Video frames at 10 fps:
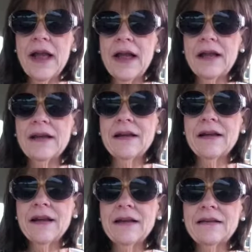And uh,
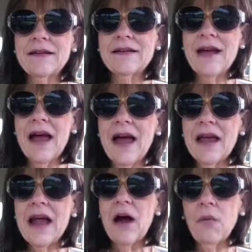
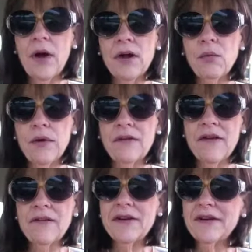today I weighed
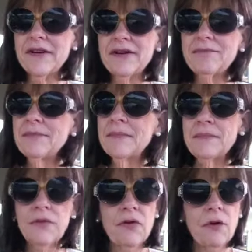117.
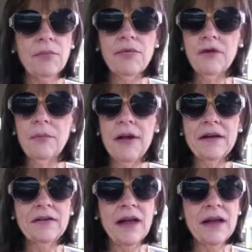So I'm still
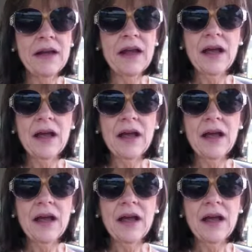maintaining.